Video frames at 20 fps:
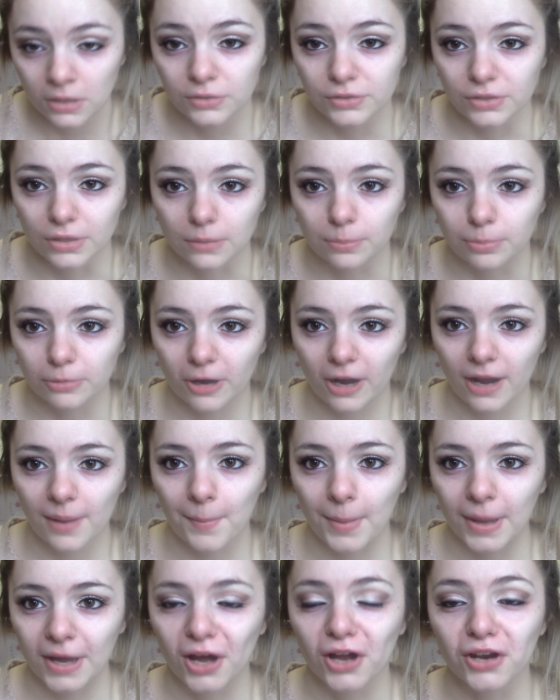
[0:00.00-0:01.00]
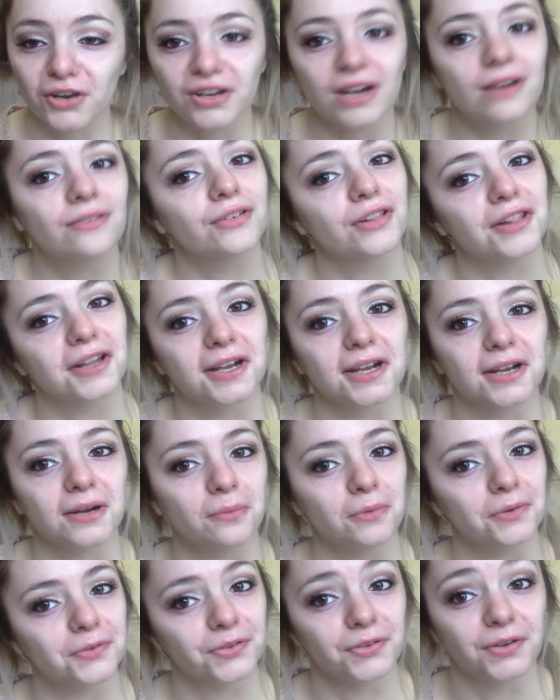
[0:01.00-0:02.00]
So primer definitely
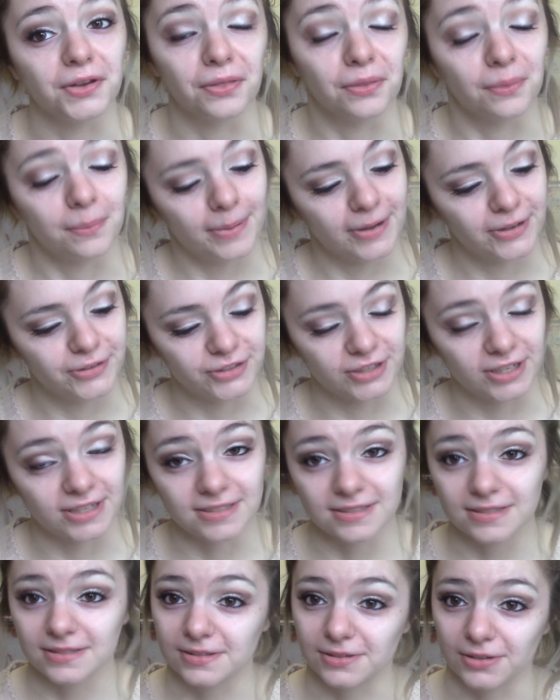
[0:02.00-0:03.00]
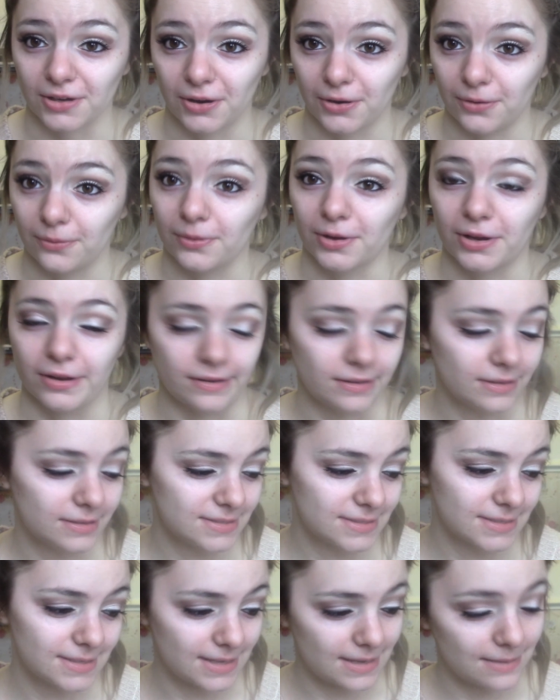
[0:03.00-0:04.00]
wasn't in the budget, so we're going to
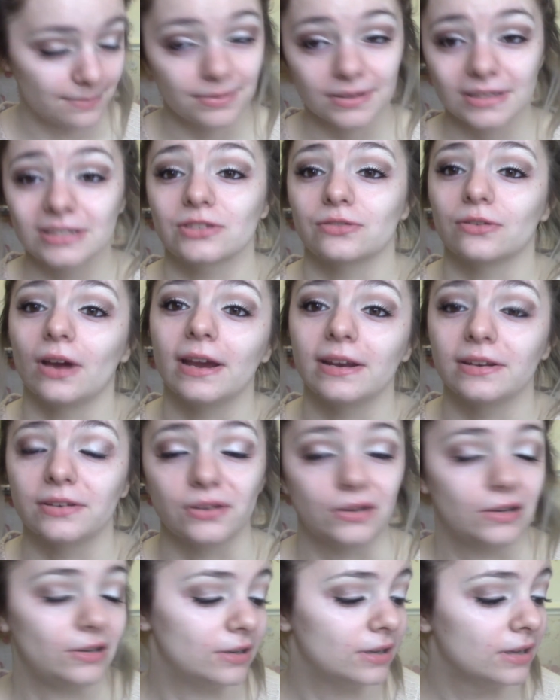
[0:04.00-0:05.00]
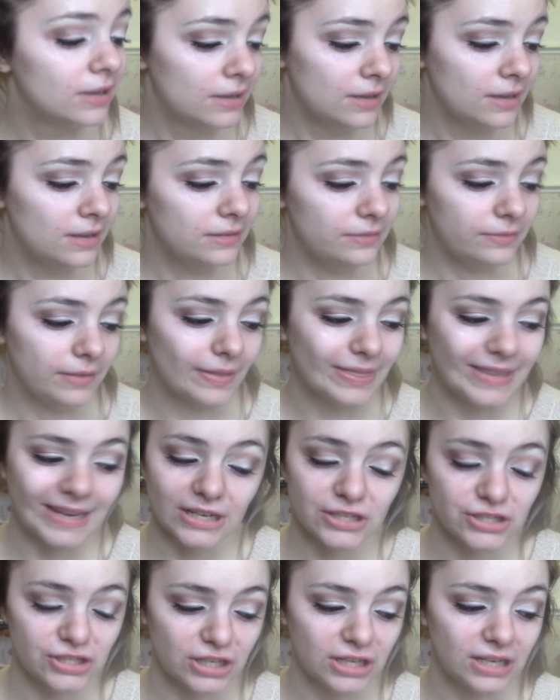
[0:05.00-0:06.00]
skip straight to
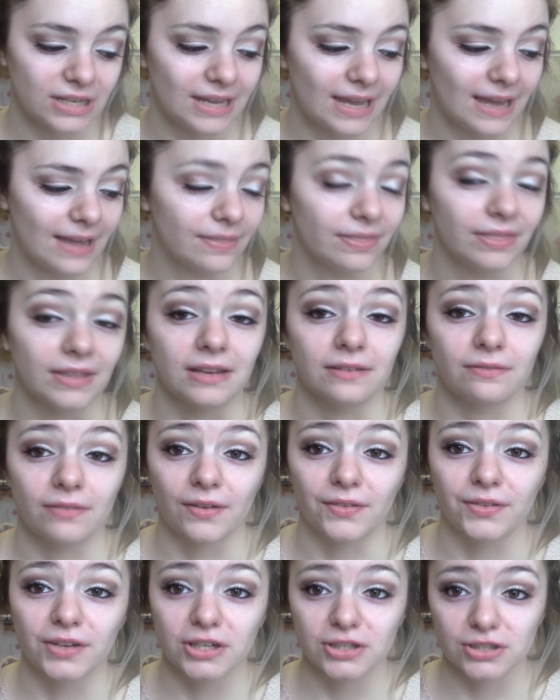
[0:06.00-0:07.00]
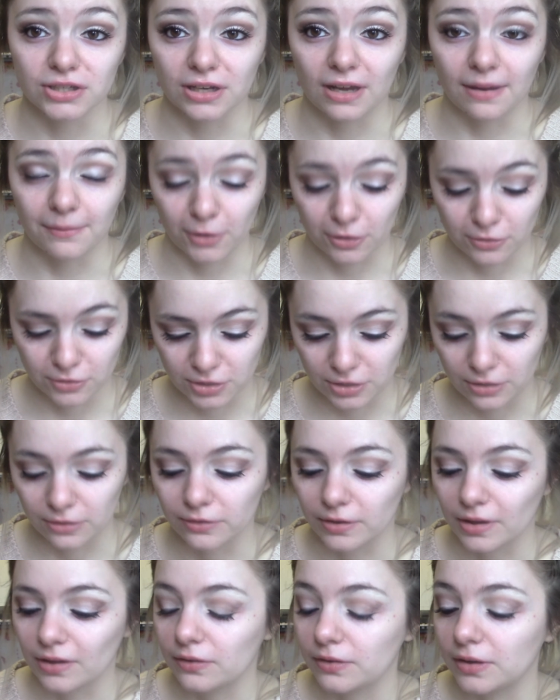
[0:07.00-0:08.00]
foundation, and the foundation that I'm going to
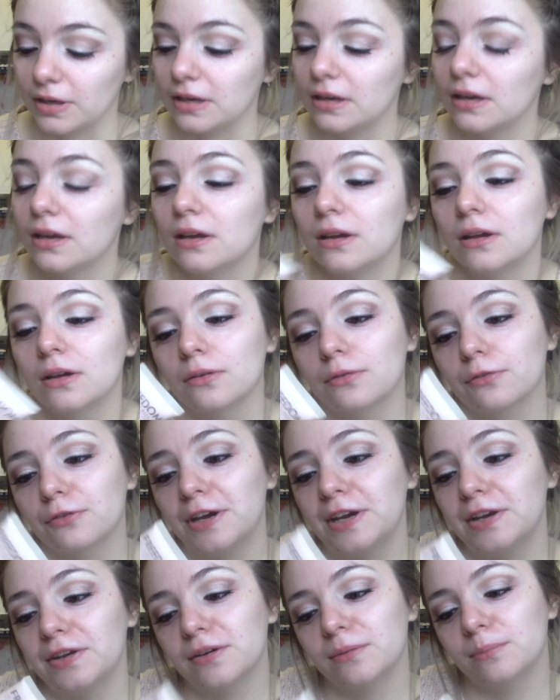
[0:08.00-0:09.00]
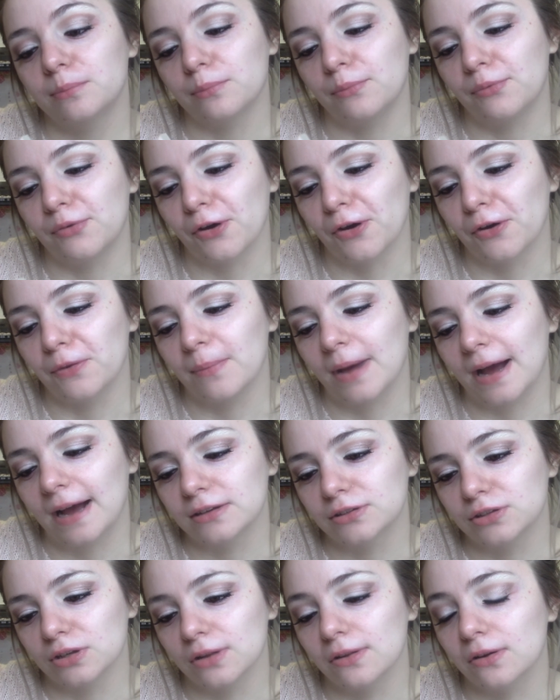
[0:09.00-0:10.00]
use is the Freedom Pro
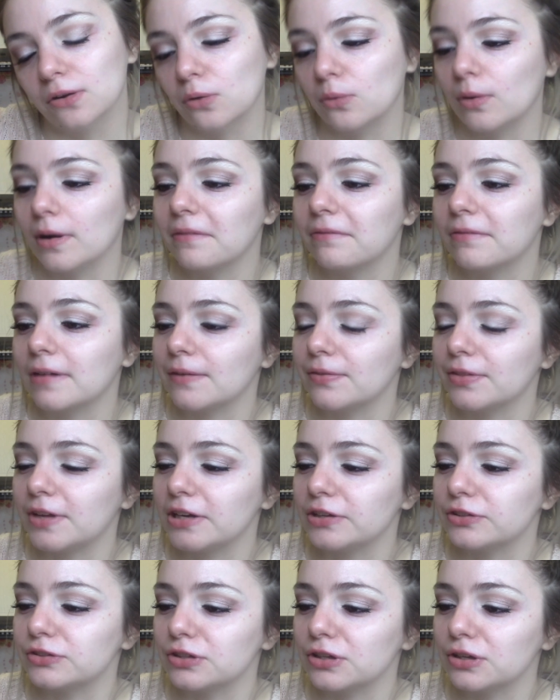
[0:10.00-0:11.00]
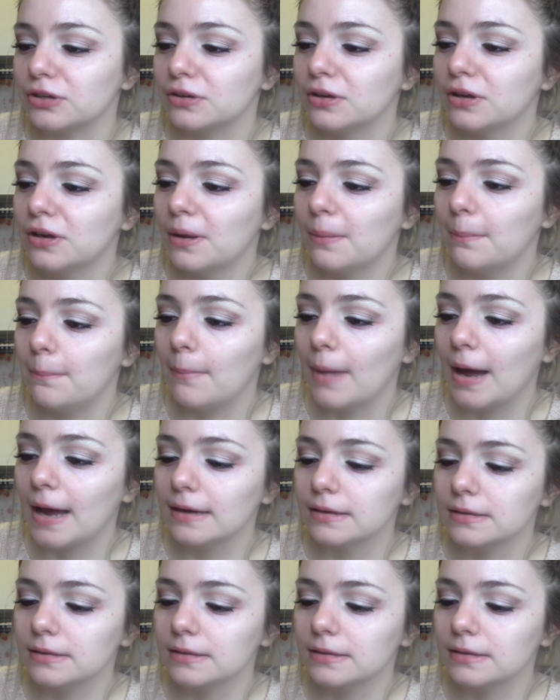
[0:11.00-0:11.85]
Matte Longwear Foundation Matte